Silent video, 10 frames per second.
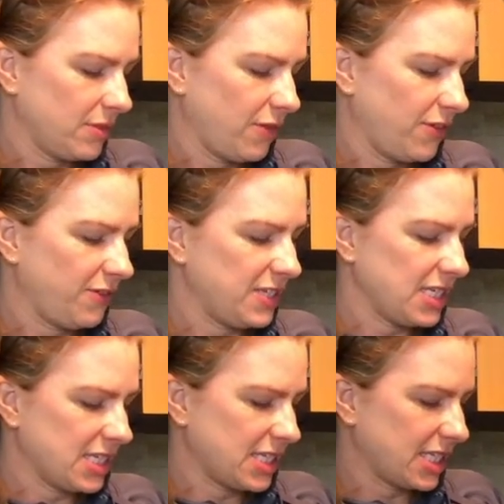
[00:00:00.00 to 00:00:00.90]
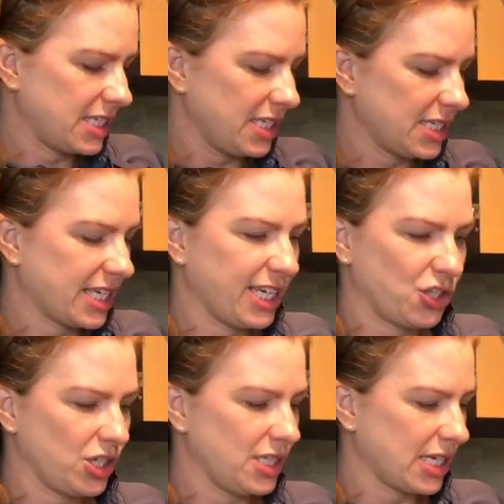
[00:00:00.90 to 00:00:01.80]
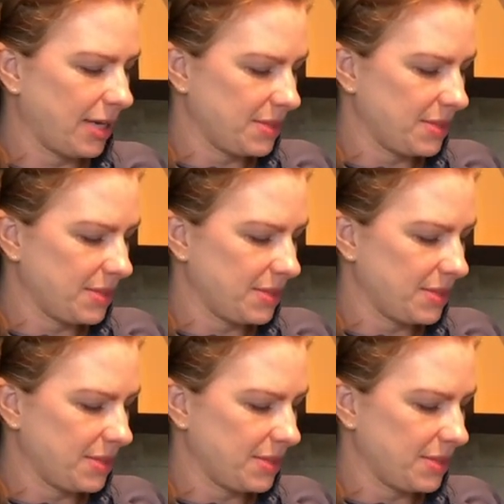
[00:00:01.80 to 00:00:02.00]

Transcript: 50s, 60s, kitschy type